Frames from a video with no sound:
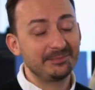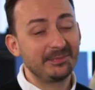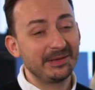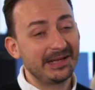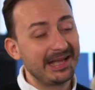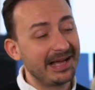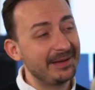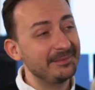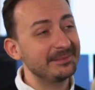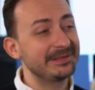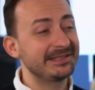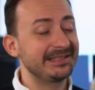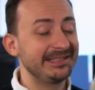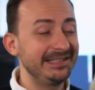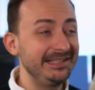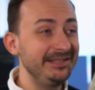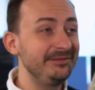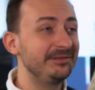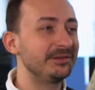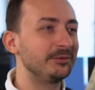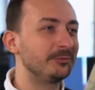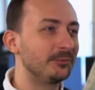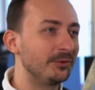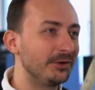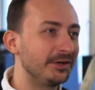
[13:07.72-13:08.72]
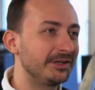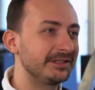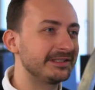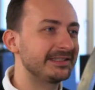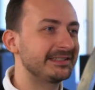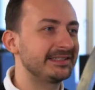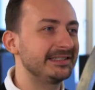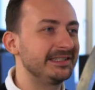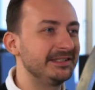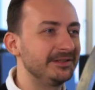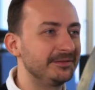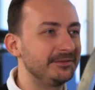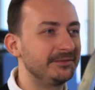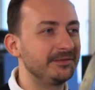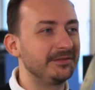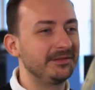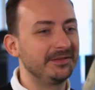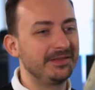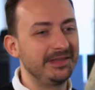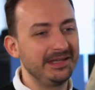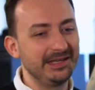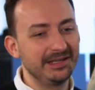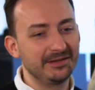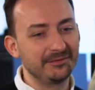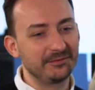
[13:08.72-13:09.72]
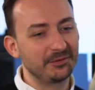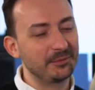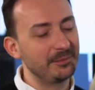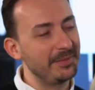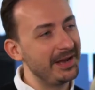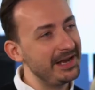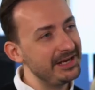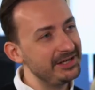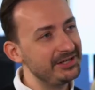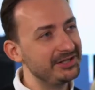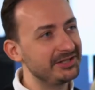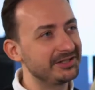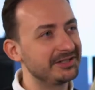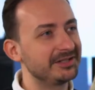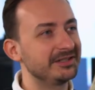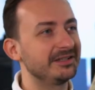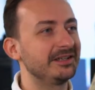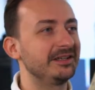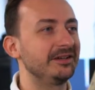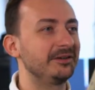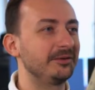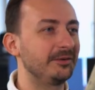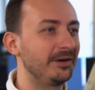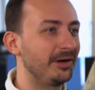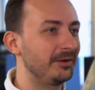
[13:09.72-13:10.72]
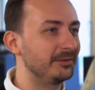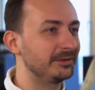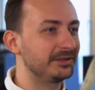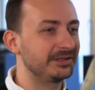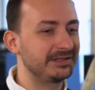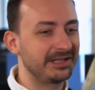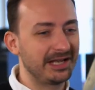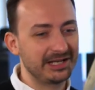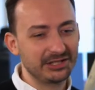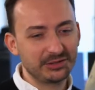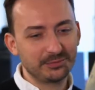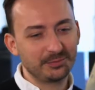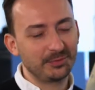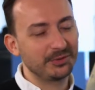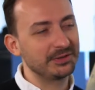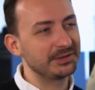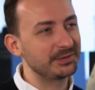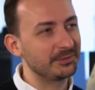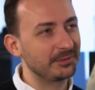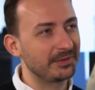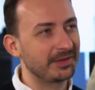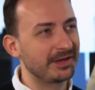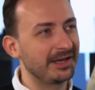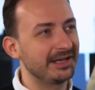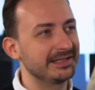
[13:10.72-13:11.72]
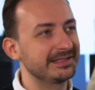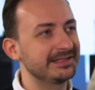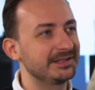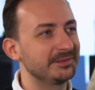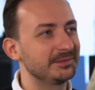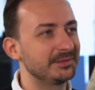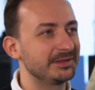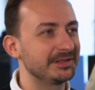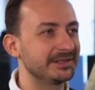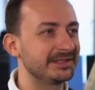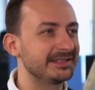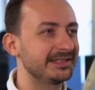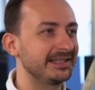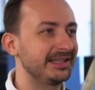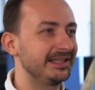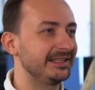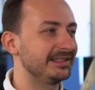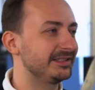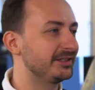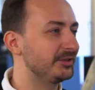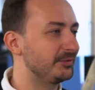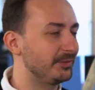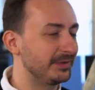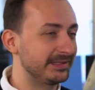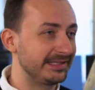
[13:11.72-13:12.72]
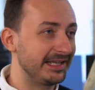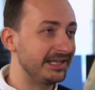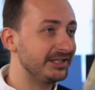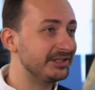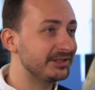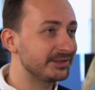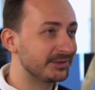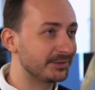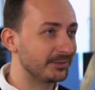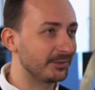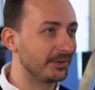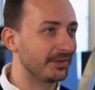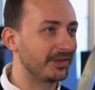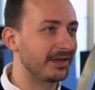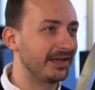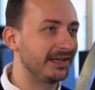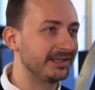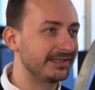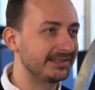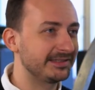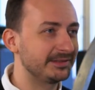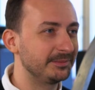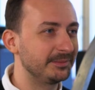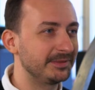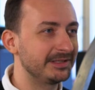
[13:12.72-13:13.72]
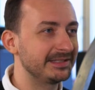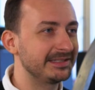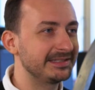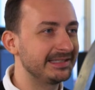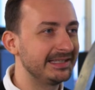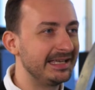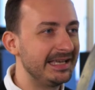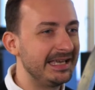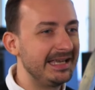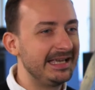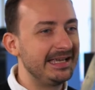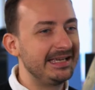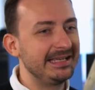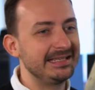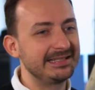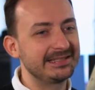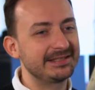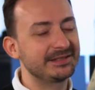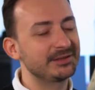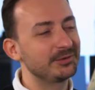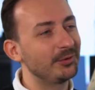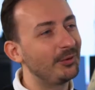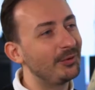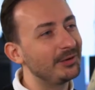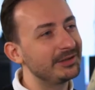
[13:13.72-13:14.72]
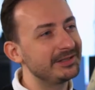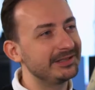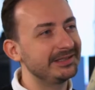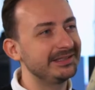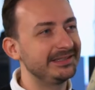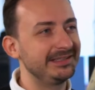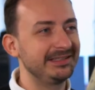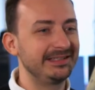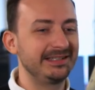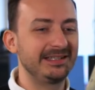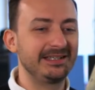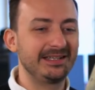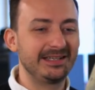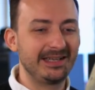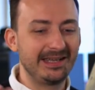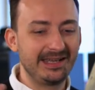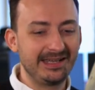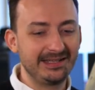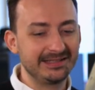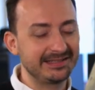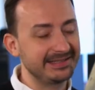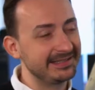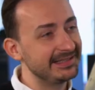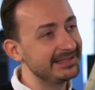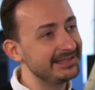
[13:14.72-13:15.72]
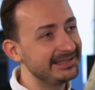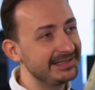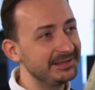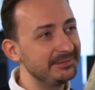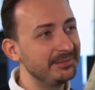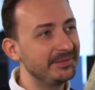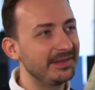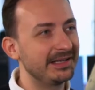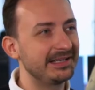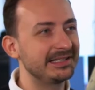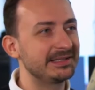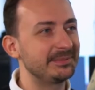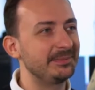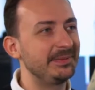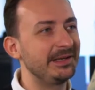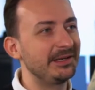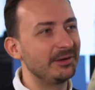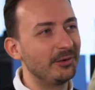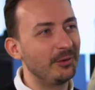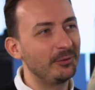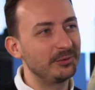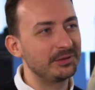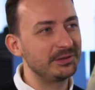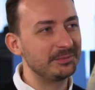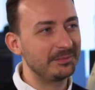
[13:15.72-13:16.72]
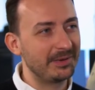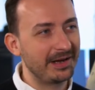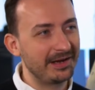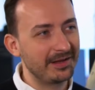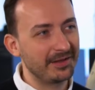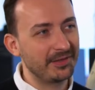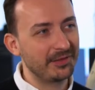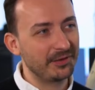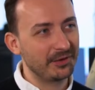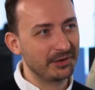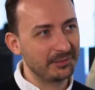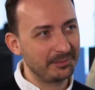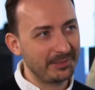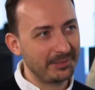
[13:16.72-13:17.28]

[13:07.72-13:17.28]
becomes even worse if the information around touchpoints with customers and transactions with customers is stored in a system that is being owned by a third